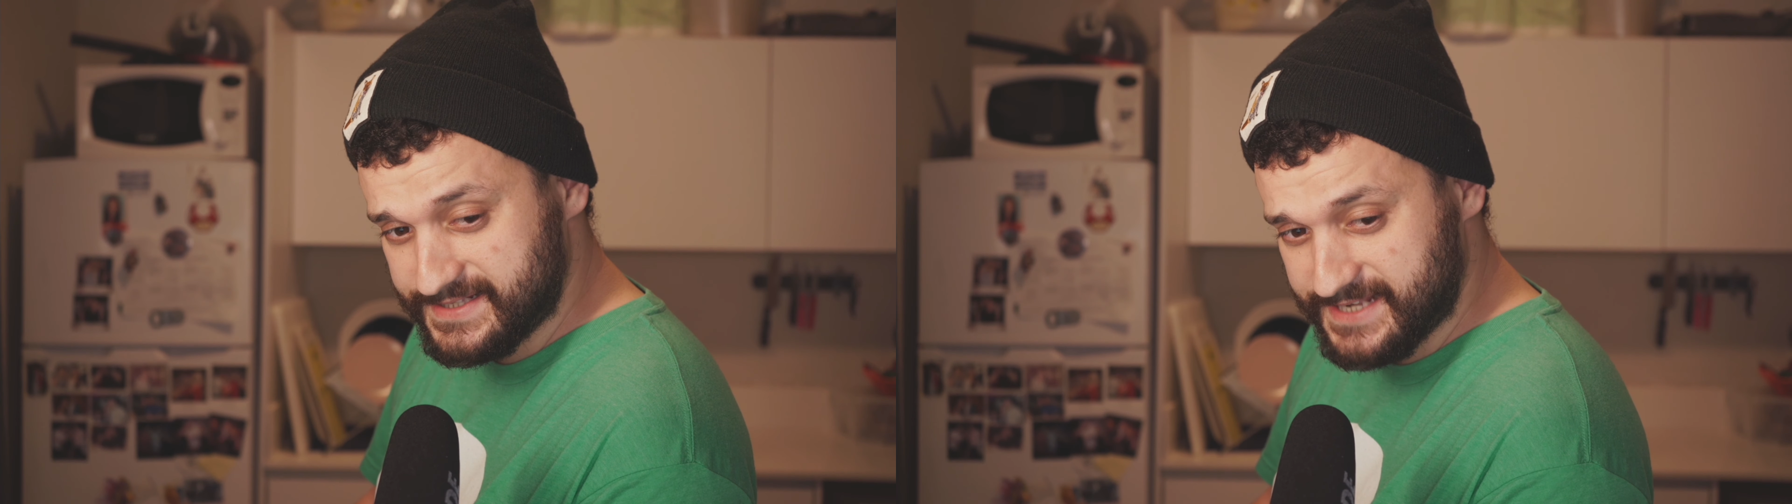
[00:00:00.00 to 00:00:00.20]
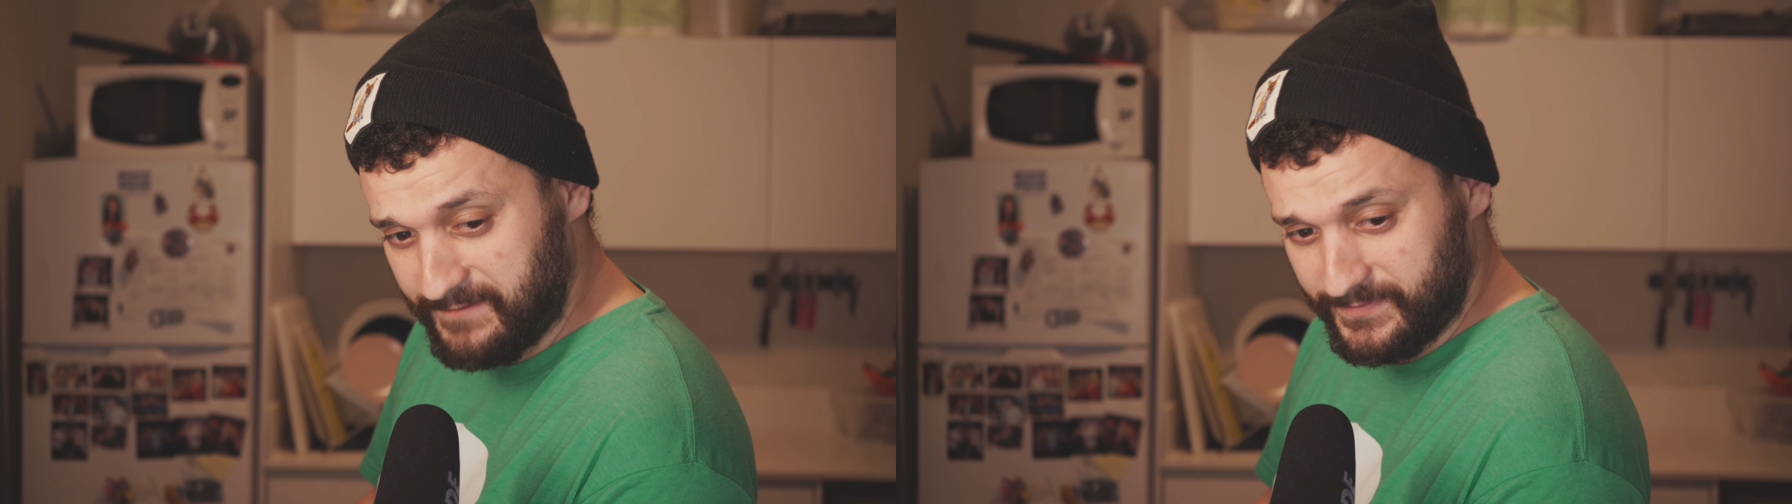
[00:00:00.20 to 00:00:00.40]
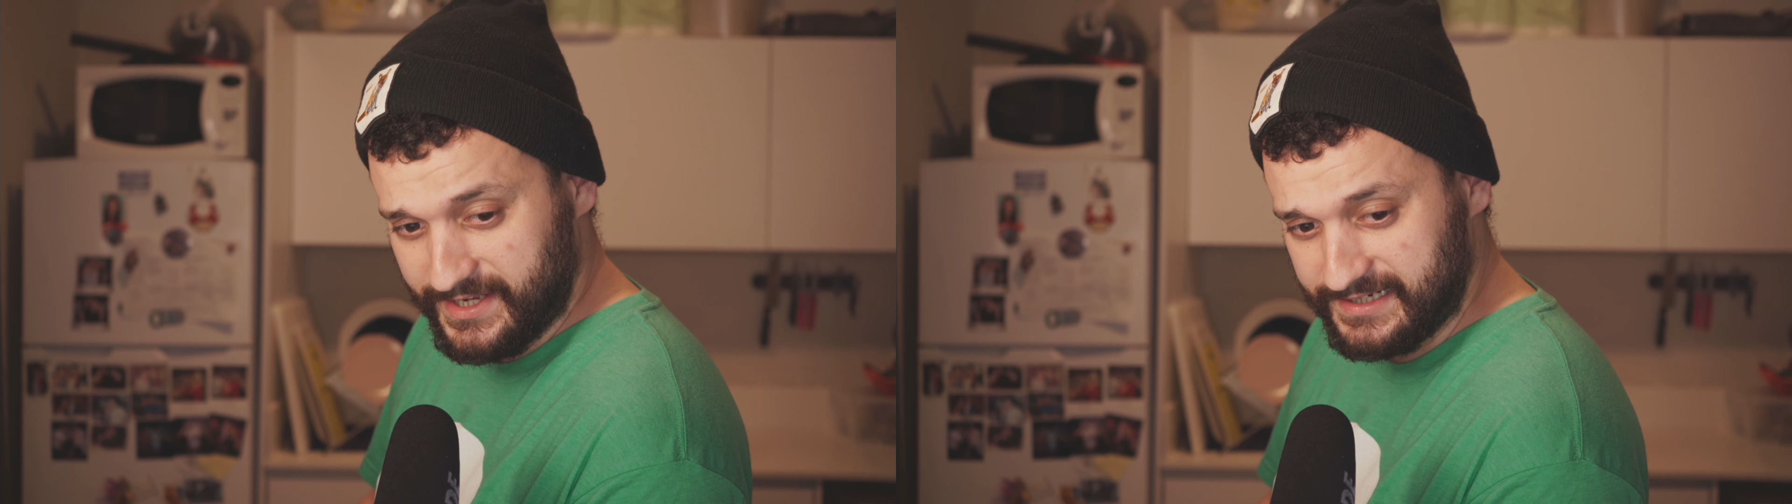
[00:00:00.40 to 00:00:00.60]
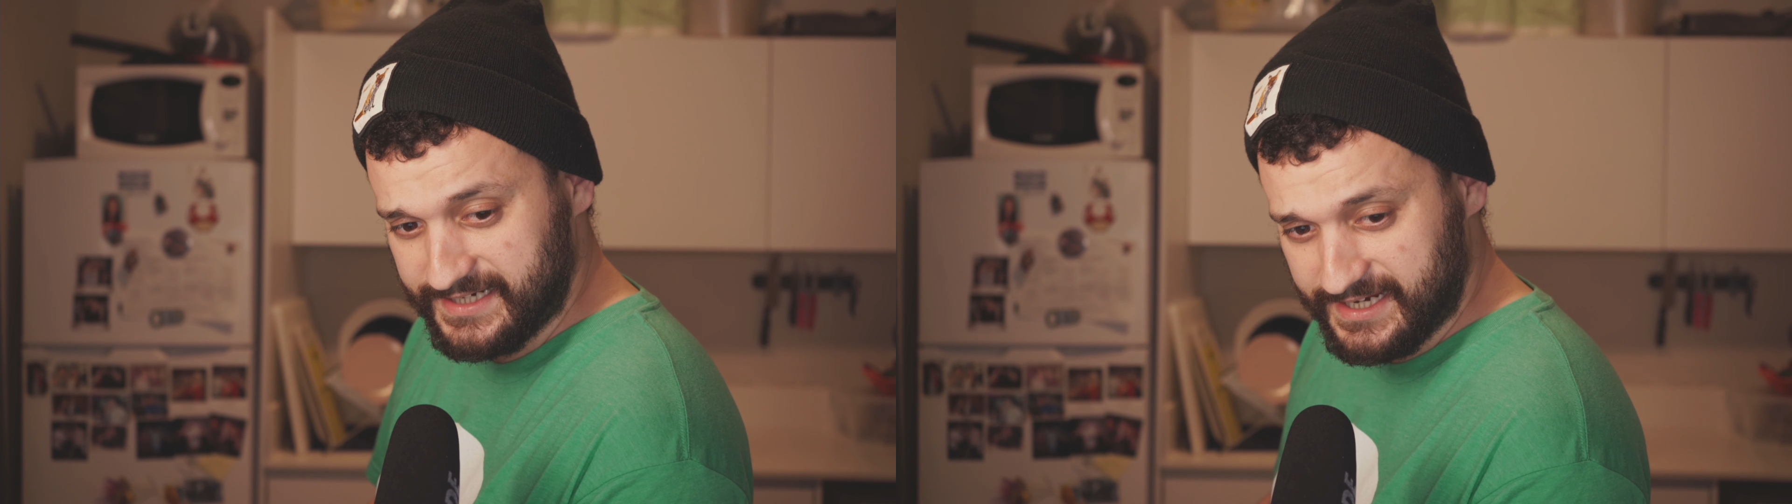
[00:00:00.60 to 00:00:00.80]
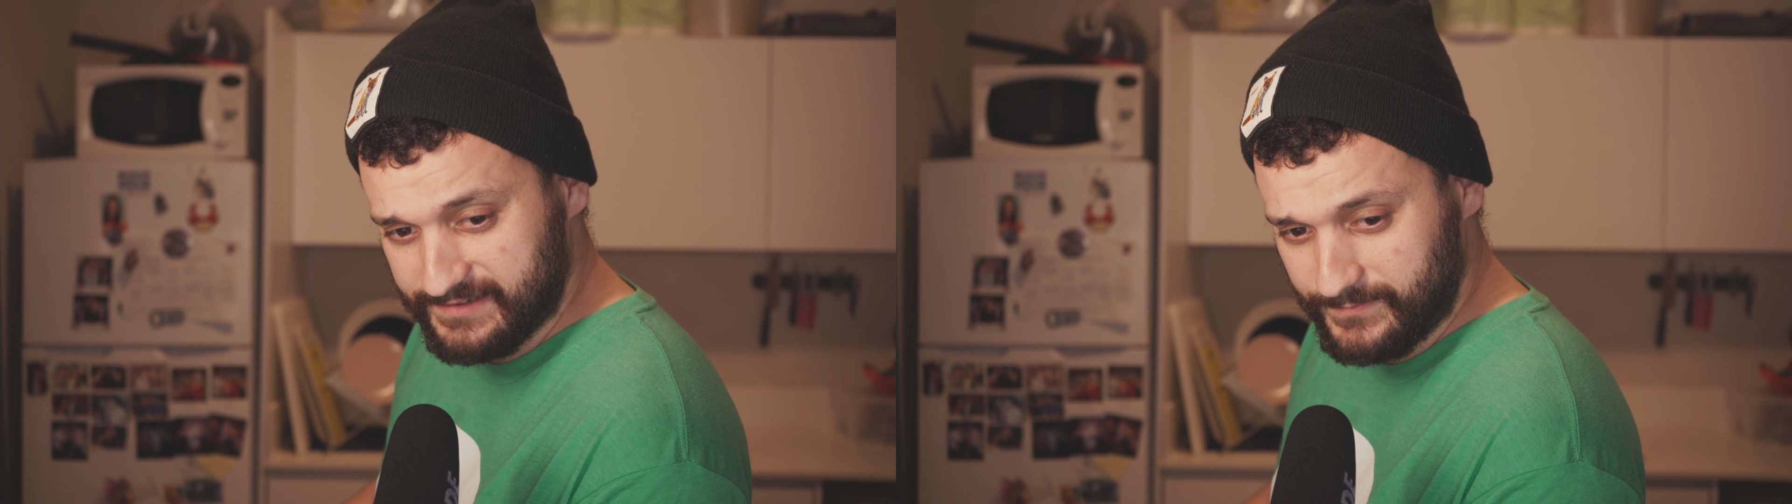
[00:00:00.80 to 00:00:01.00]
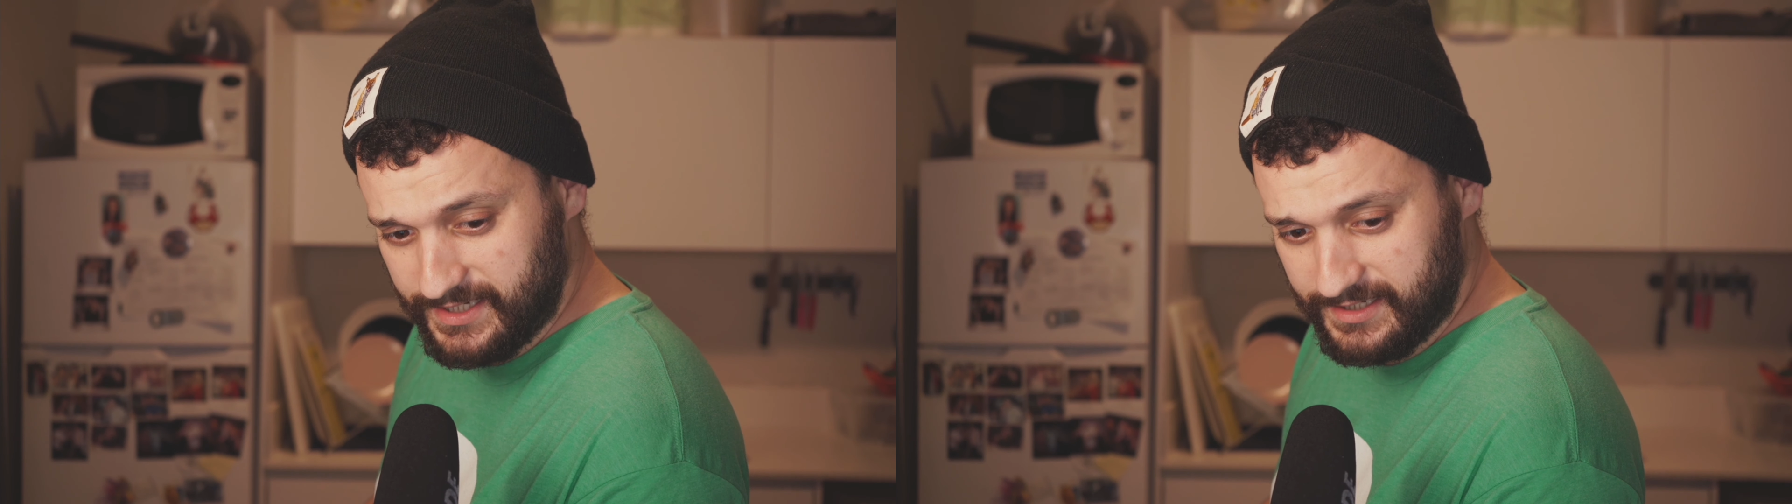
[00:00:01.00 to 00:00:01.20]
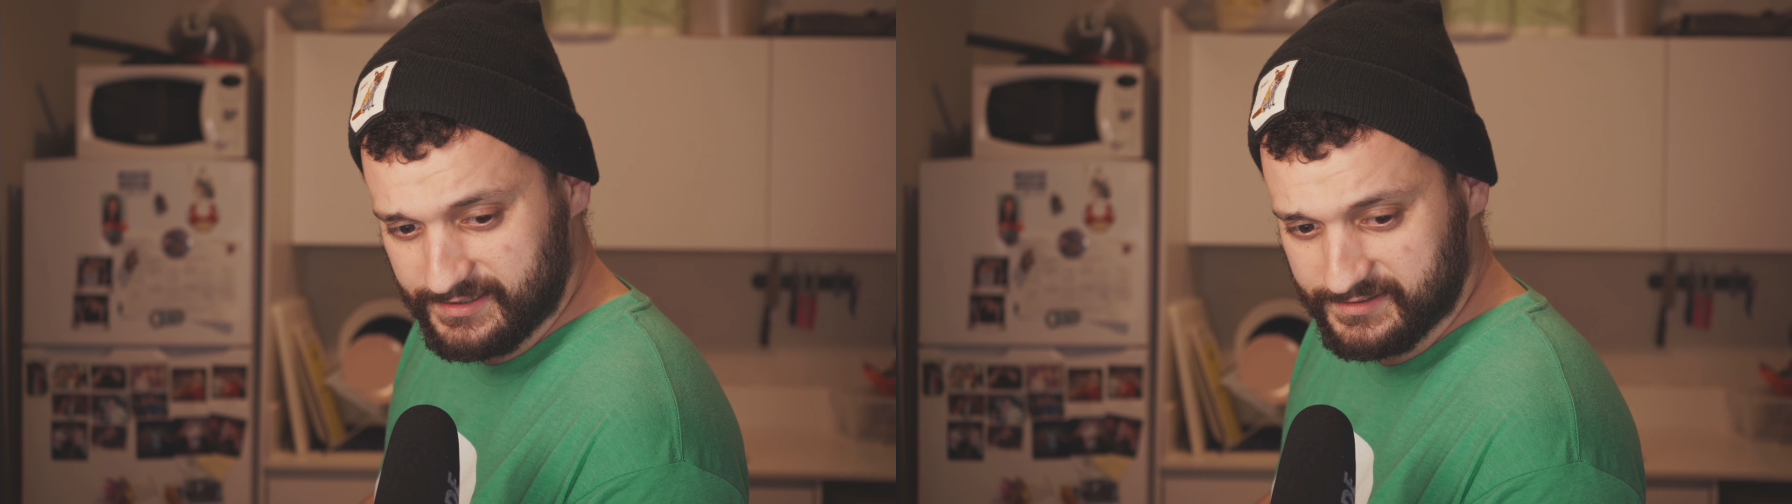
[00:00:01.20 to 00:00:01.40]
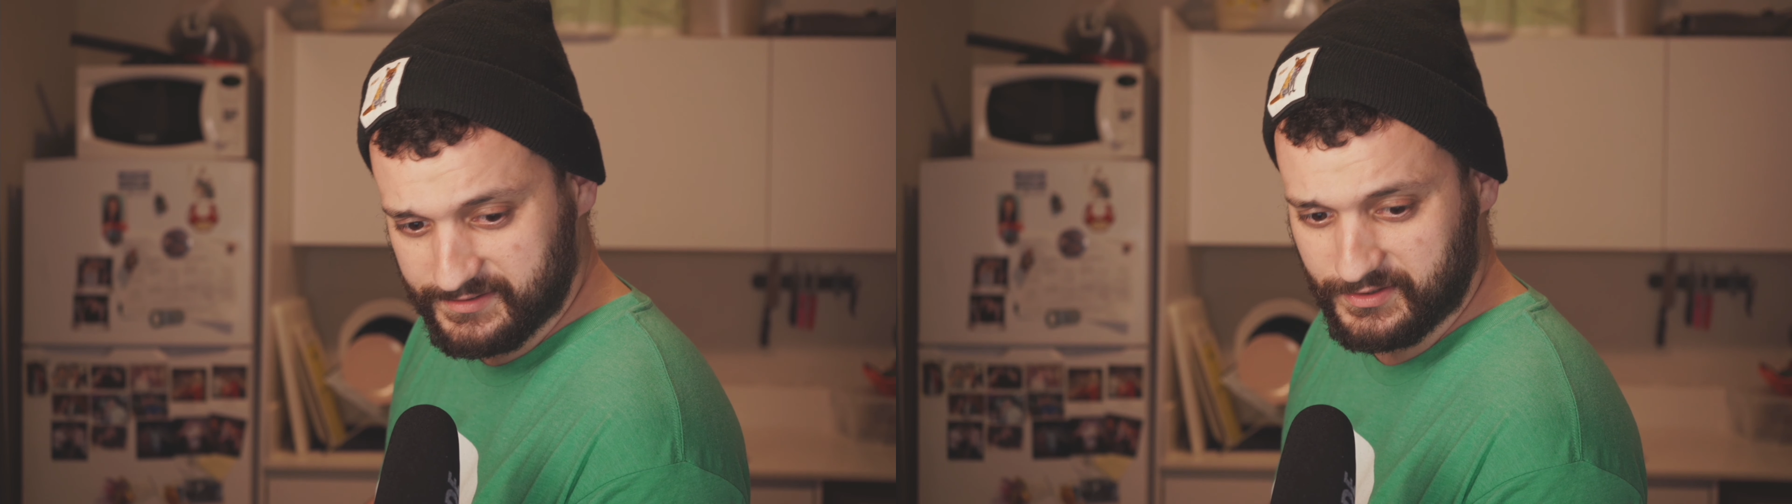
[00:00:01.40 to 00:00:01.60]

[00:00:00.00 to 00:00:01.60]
something like me,